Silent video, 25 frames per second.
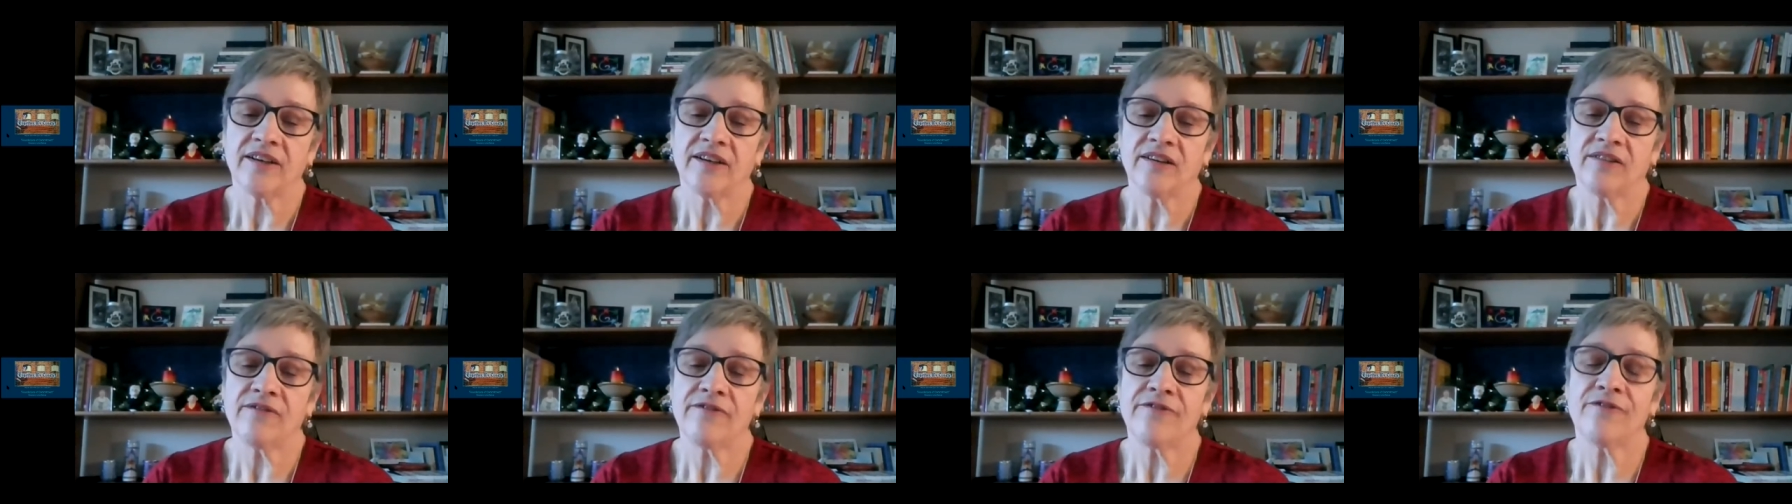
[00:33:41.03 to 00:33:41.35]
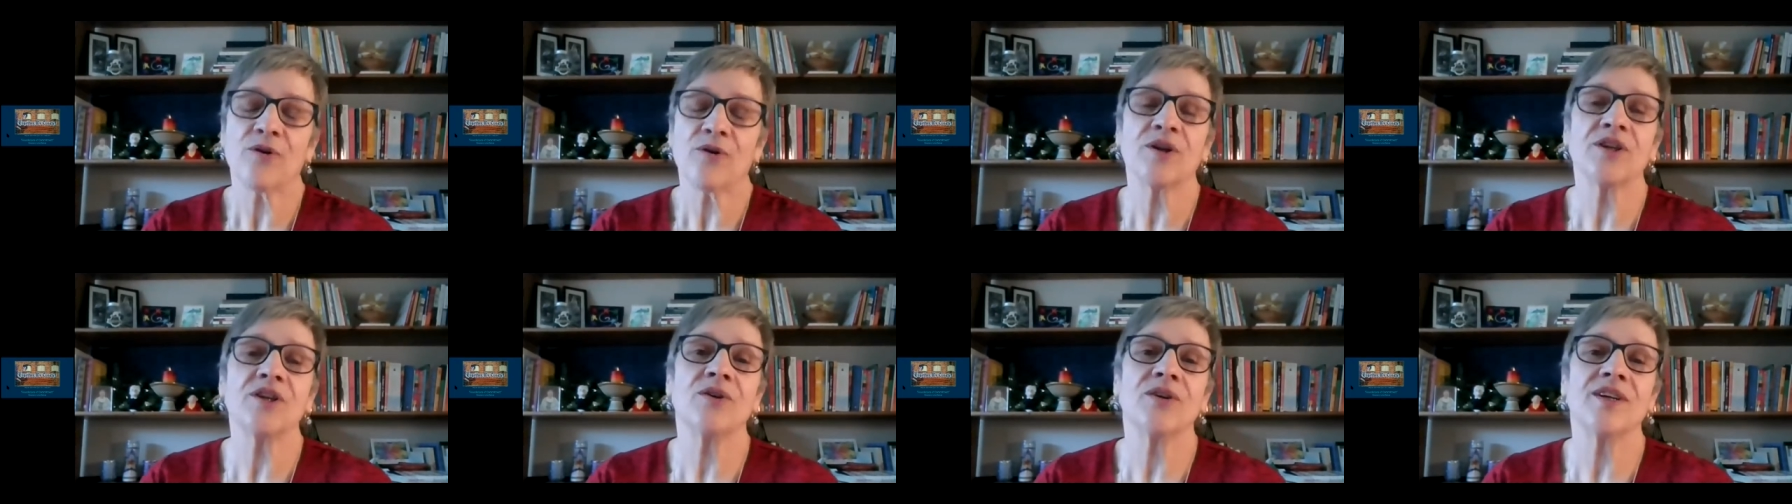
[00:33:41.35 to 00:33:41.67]

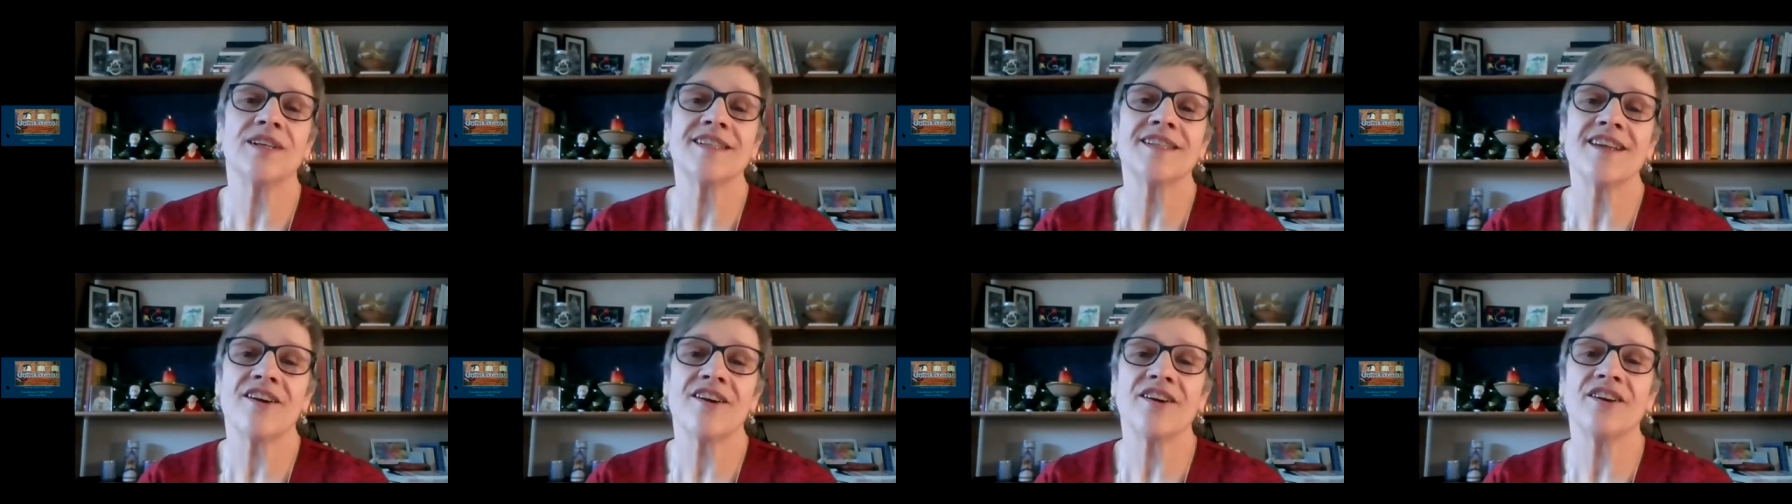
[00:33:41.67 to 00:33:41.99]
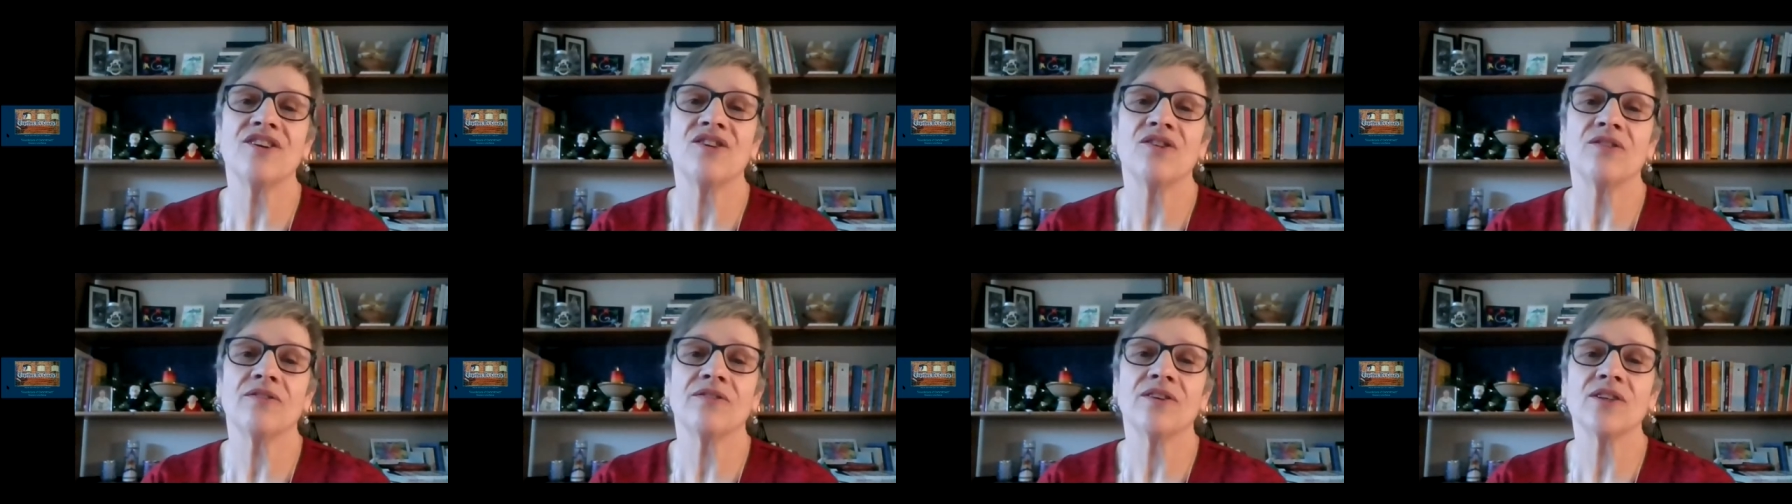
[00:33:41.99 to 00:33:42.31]
for Unitarian
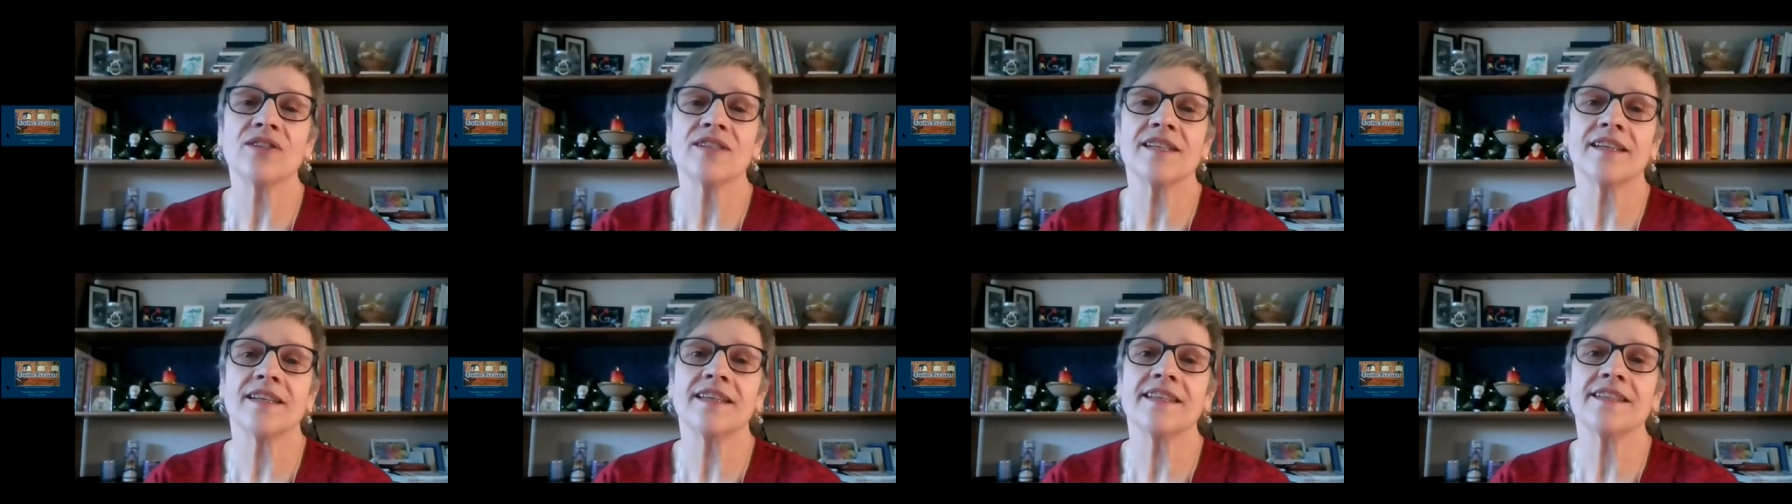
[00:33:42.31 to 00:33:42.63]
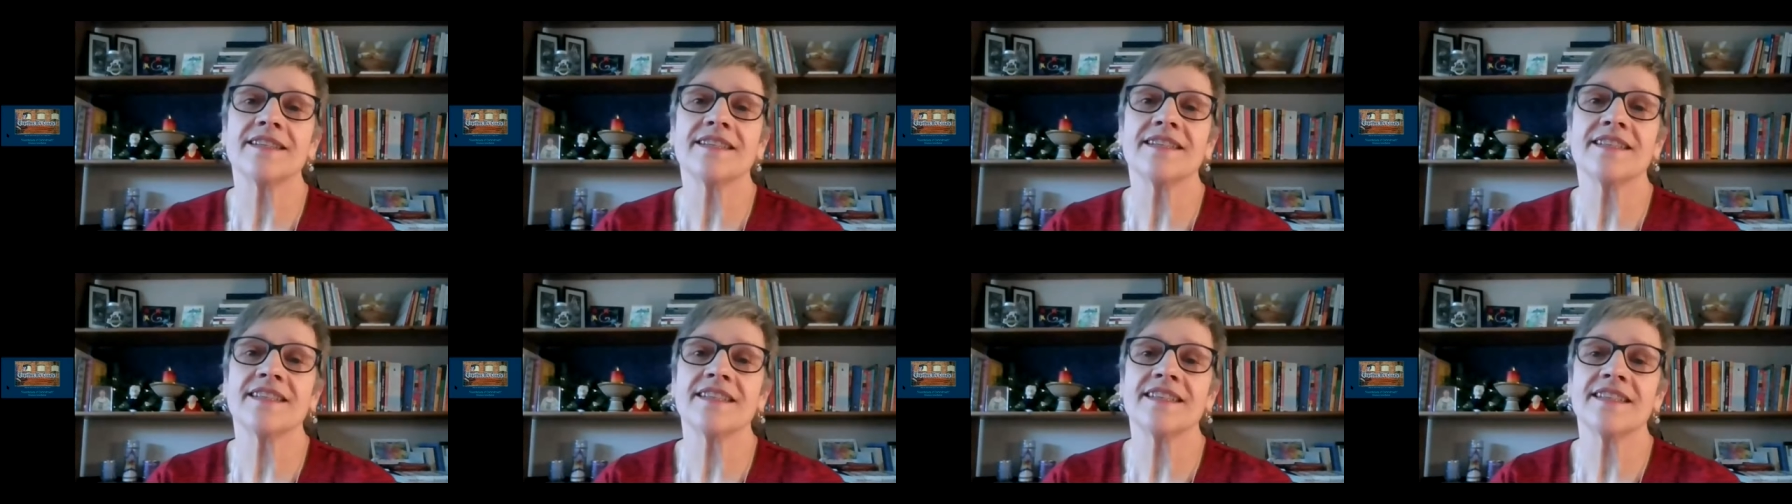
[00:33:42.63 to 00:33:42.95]

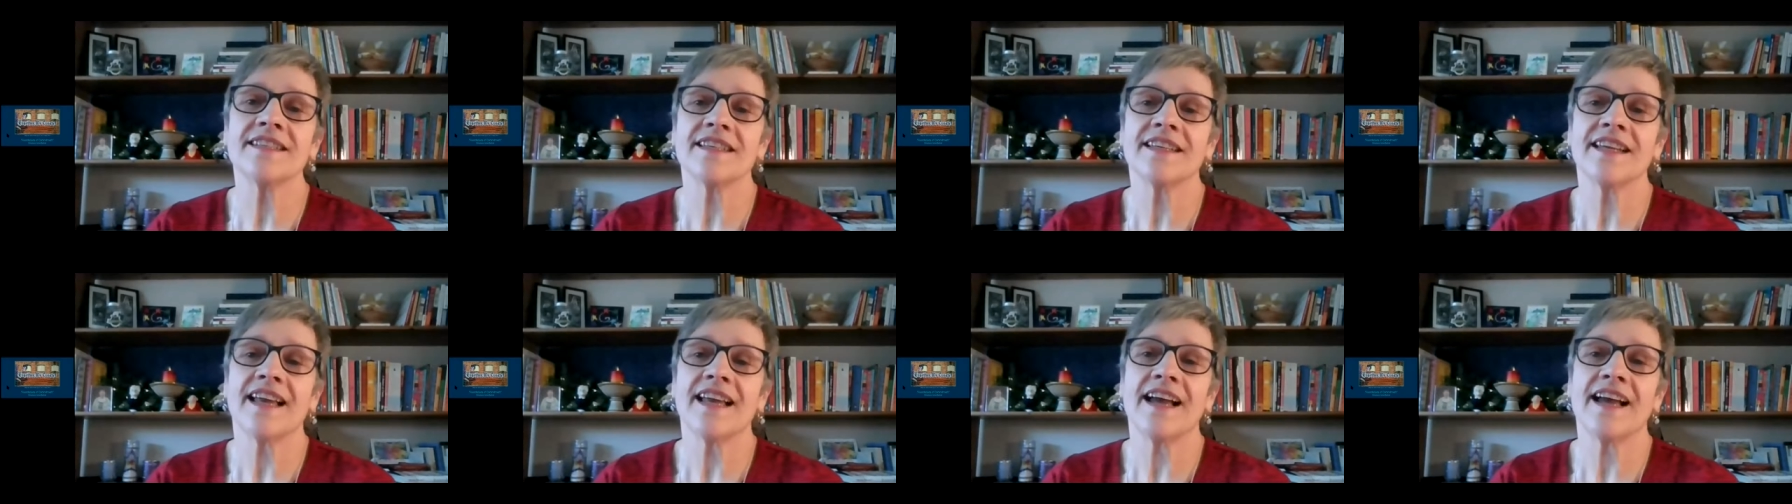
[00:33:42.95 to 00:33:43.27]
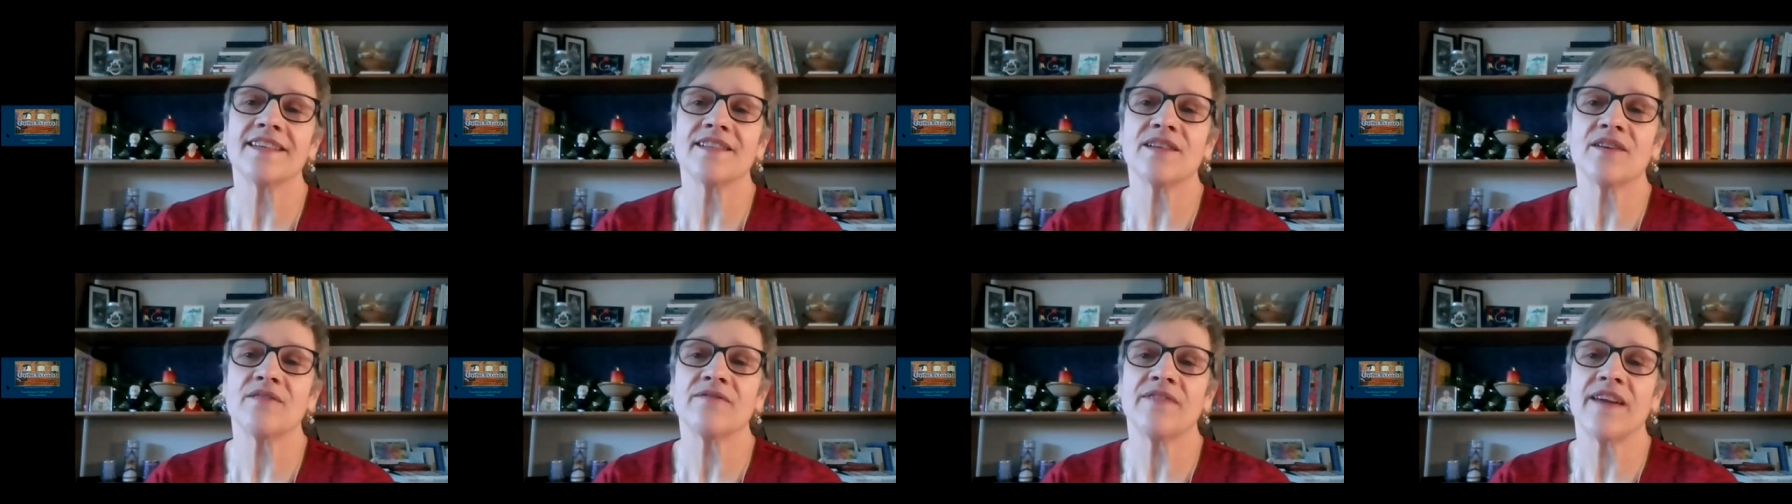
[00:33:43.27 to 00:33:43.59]
Universalists
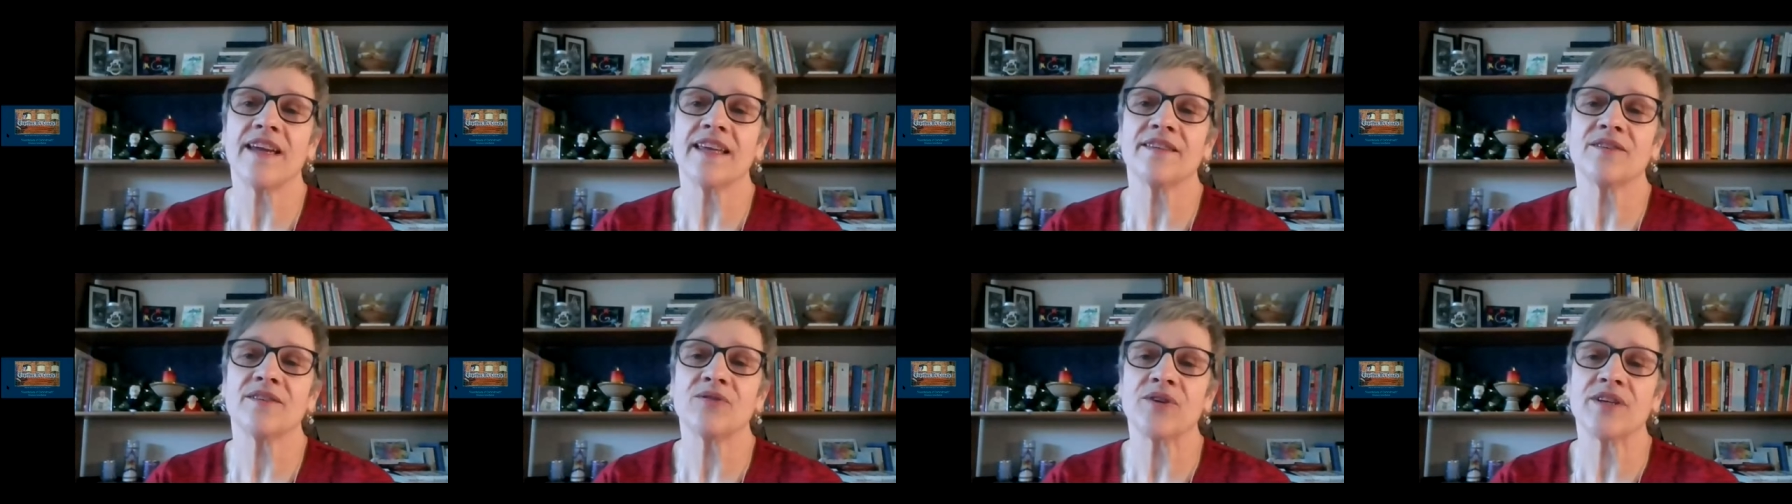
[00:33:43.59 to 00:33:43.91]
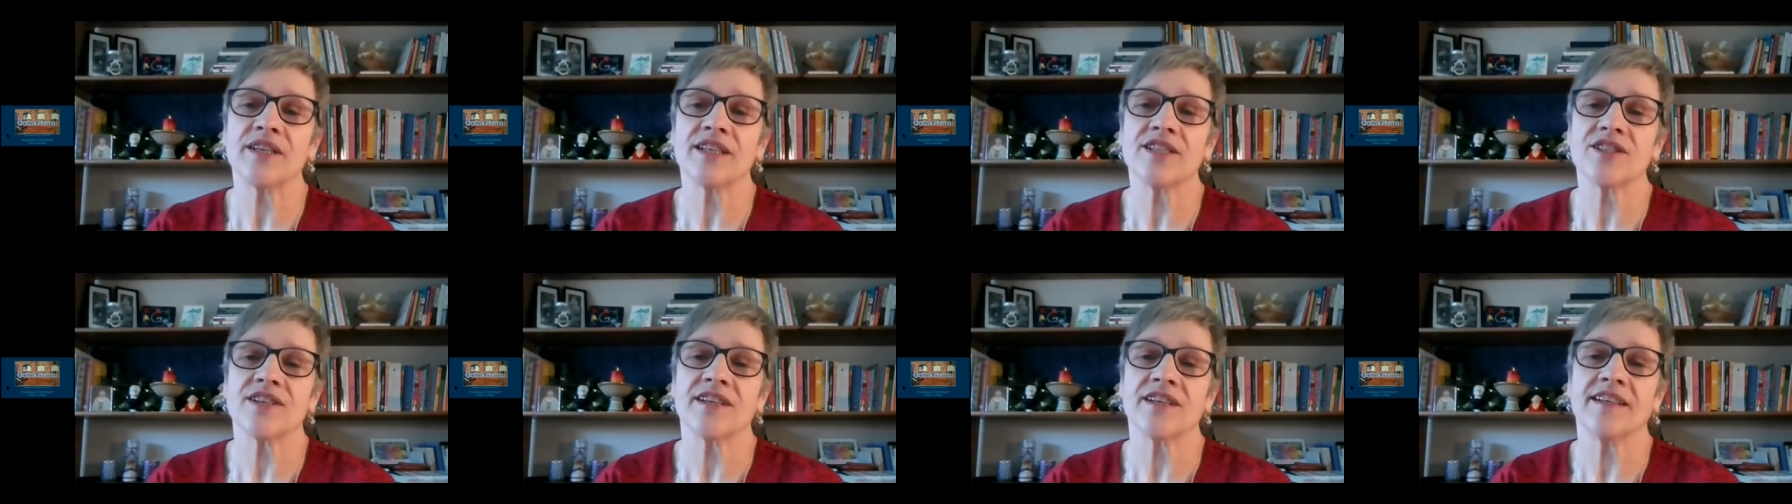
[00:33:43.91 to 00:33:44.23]
as a faith
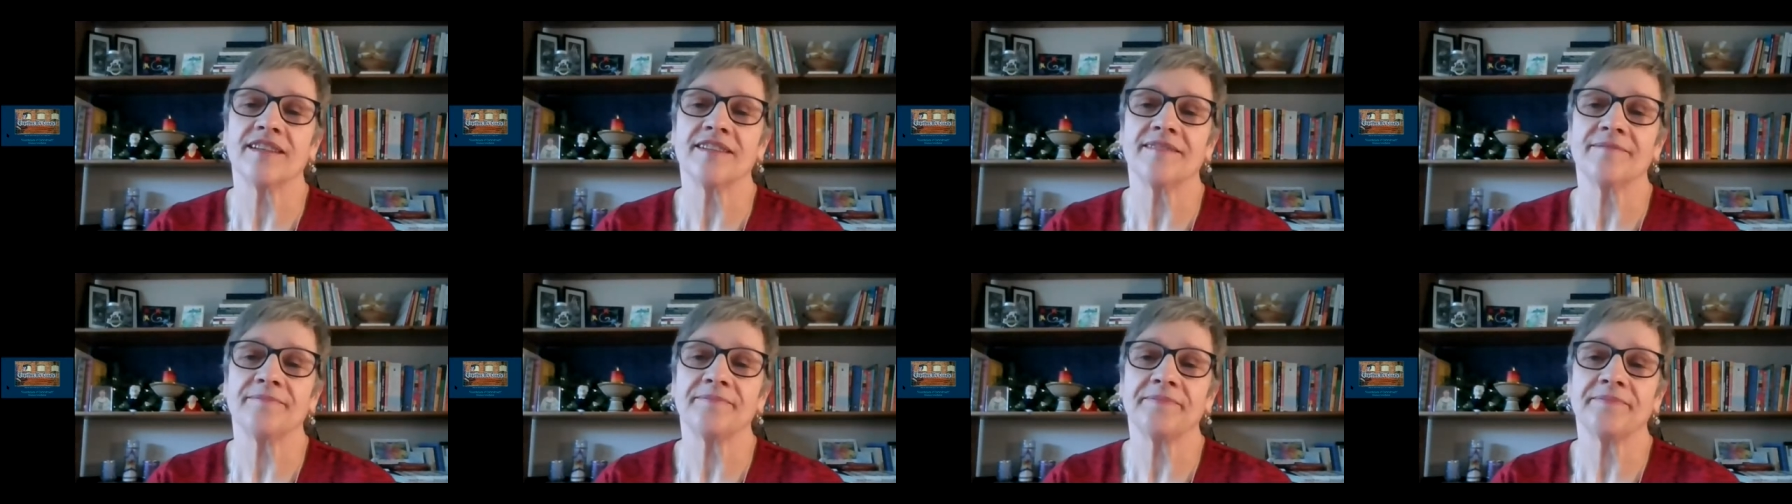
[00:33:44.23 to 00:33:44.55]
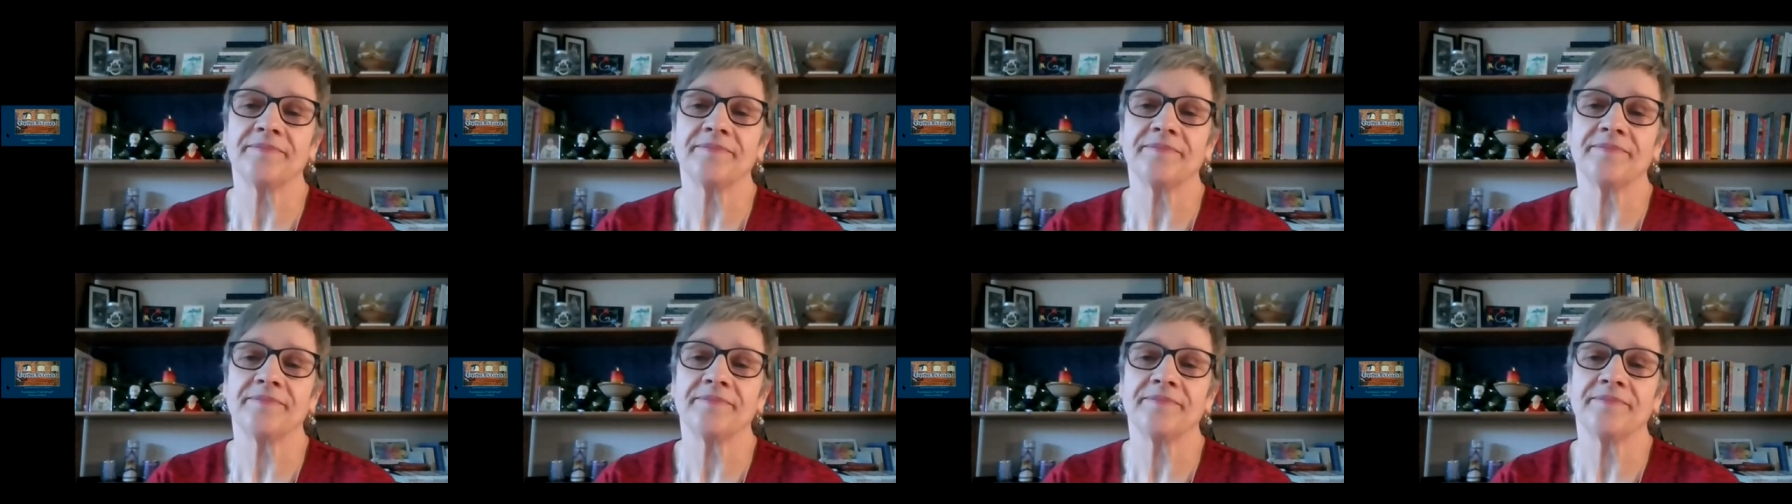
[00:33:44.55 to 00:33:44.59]
tradition?